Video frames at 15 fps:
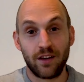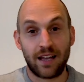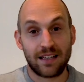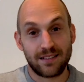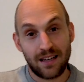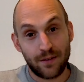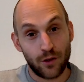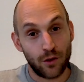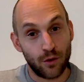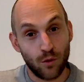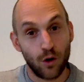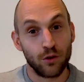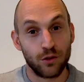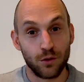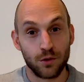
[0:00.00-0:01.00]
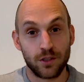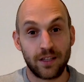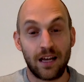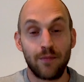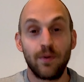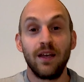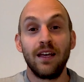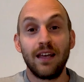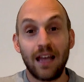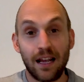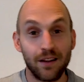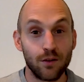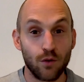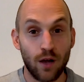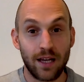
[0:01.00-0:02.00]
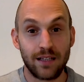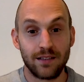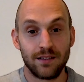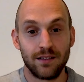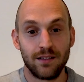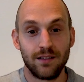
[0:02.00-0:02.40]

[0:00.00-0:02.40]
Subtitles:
that gets left on the wrong doorstep in the rain.